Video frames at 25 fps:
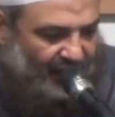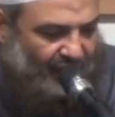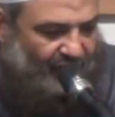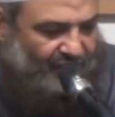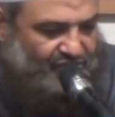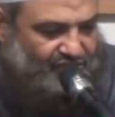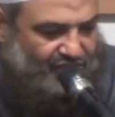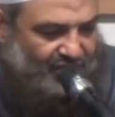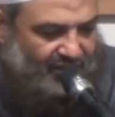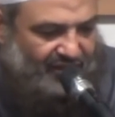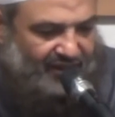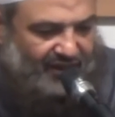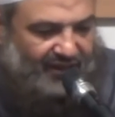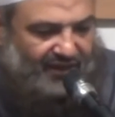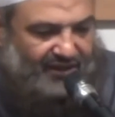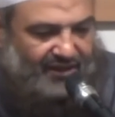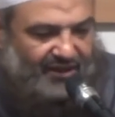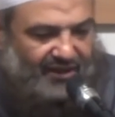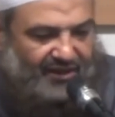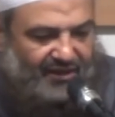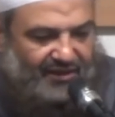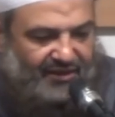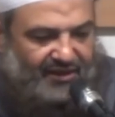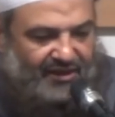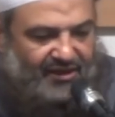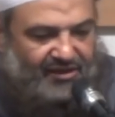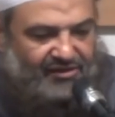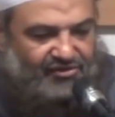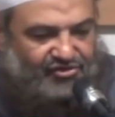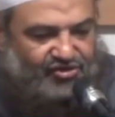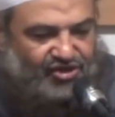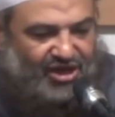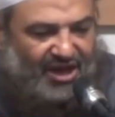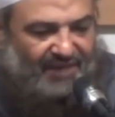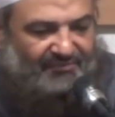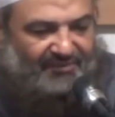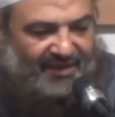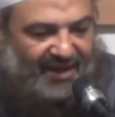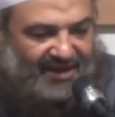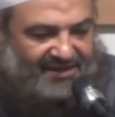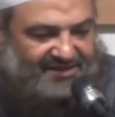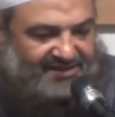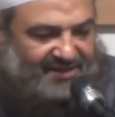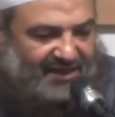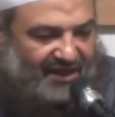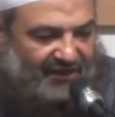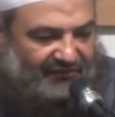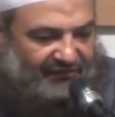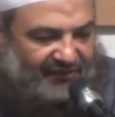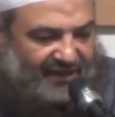Actually, the Jamia
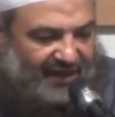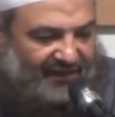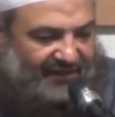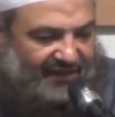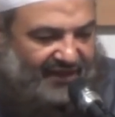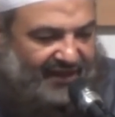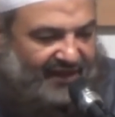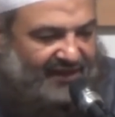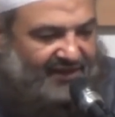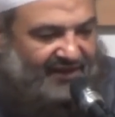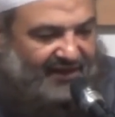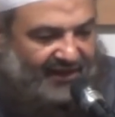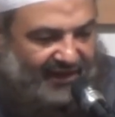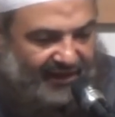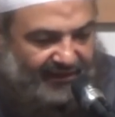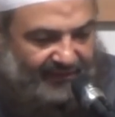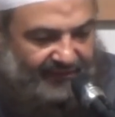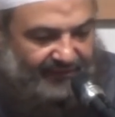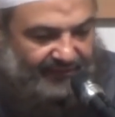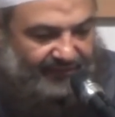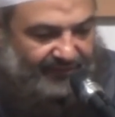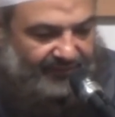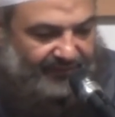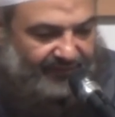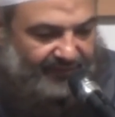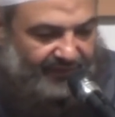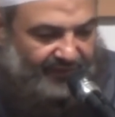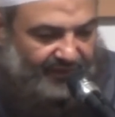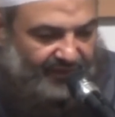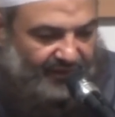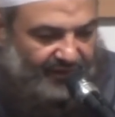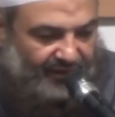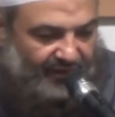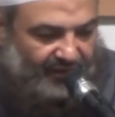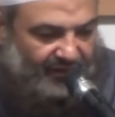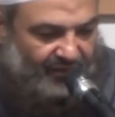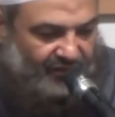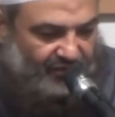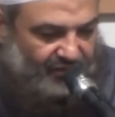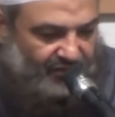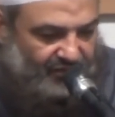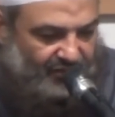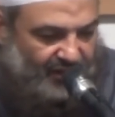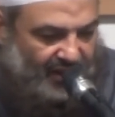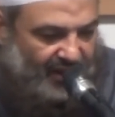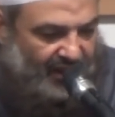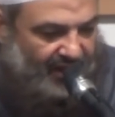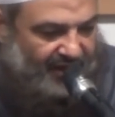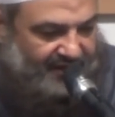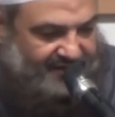Salafiyya in India
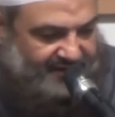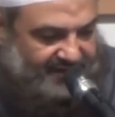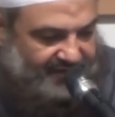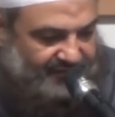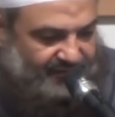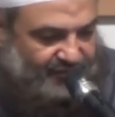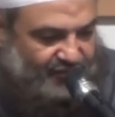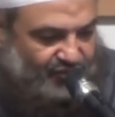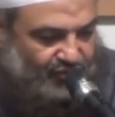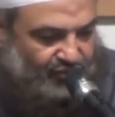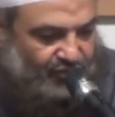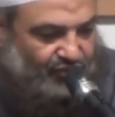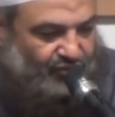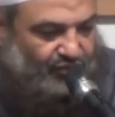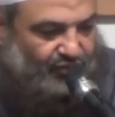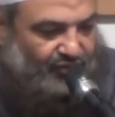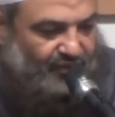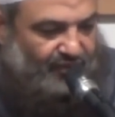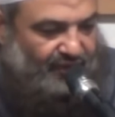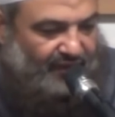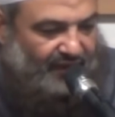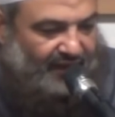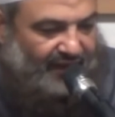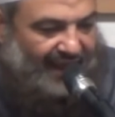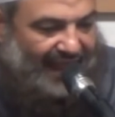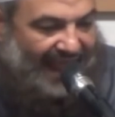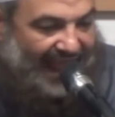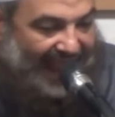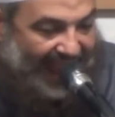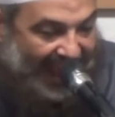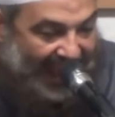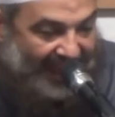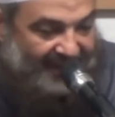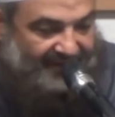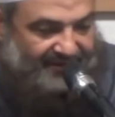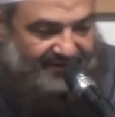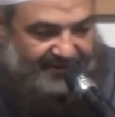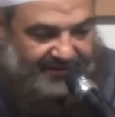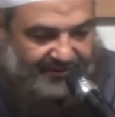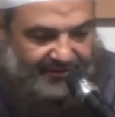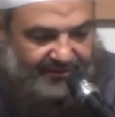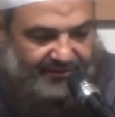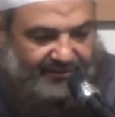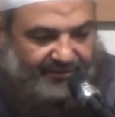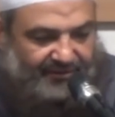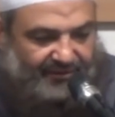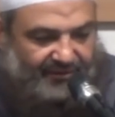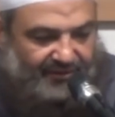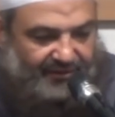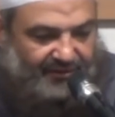asked him to head
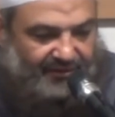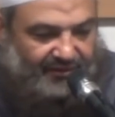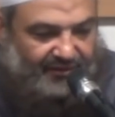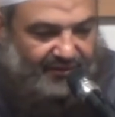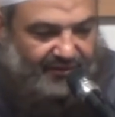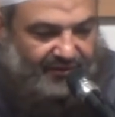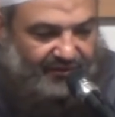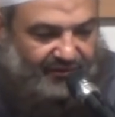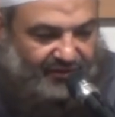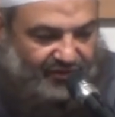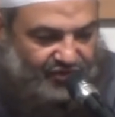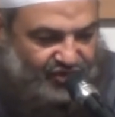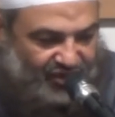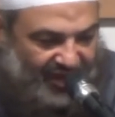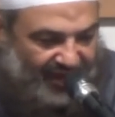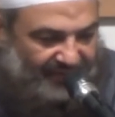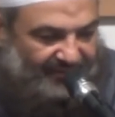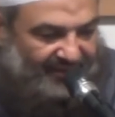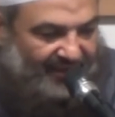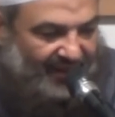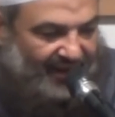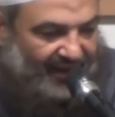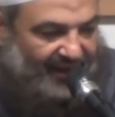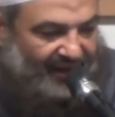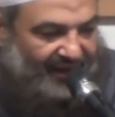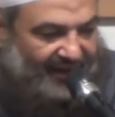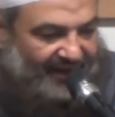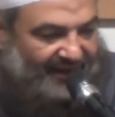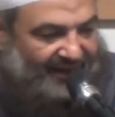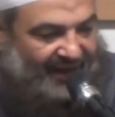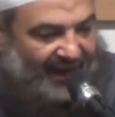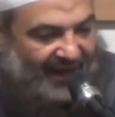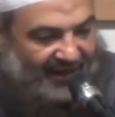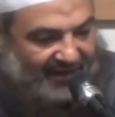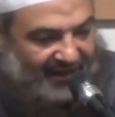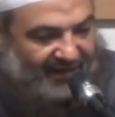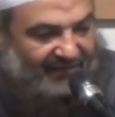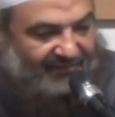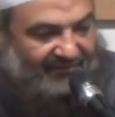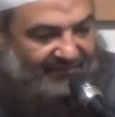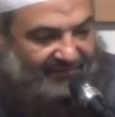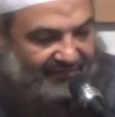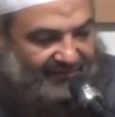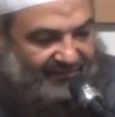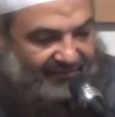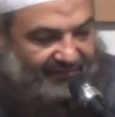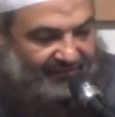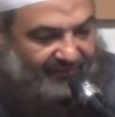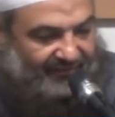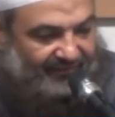the Jamia in
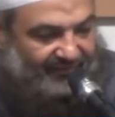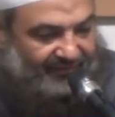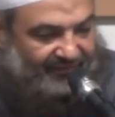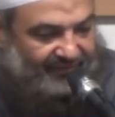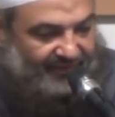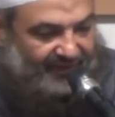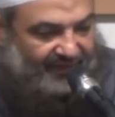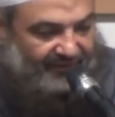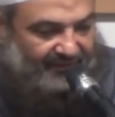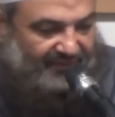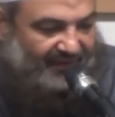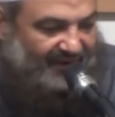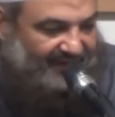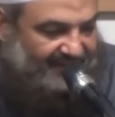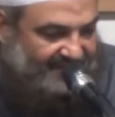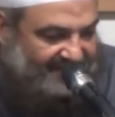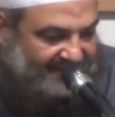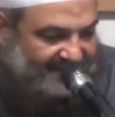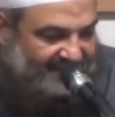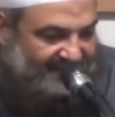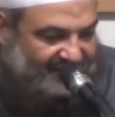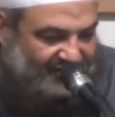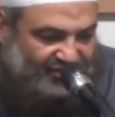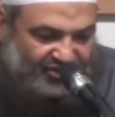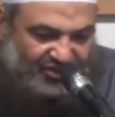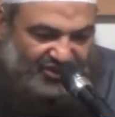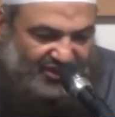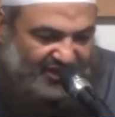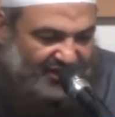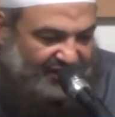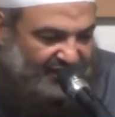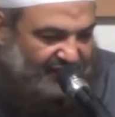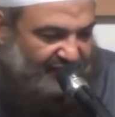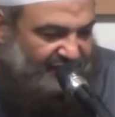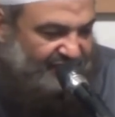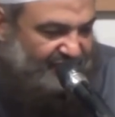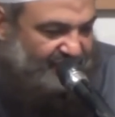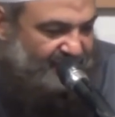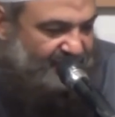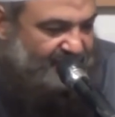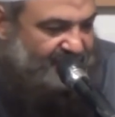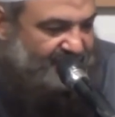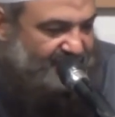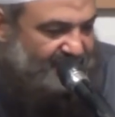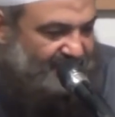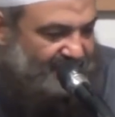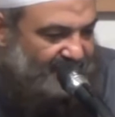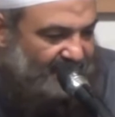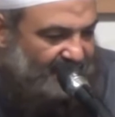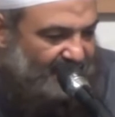Harith, but Shaykh
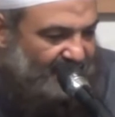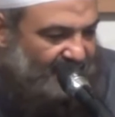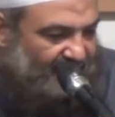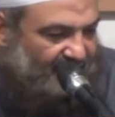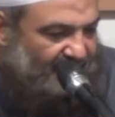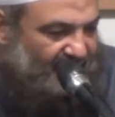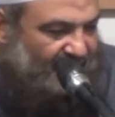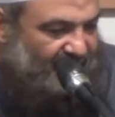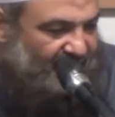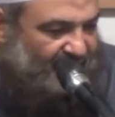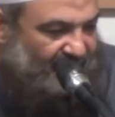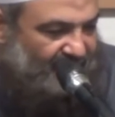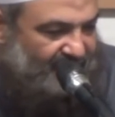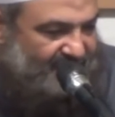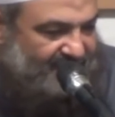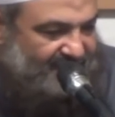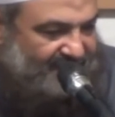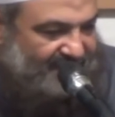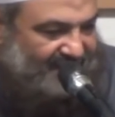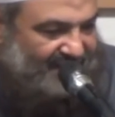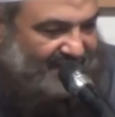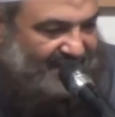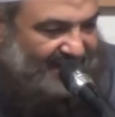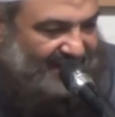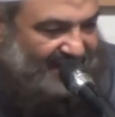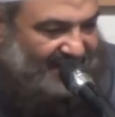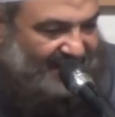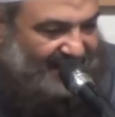refused because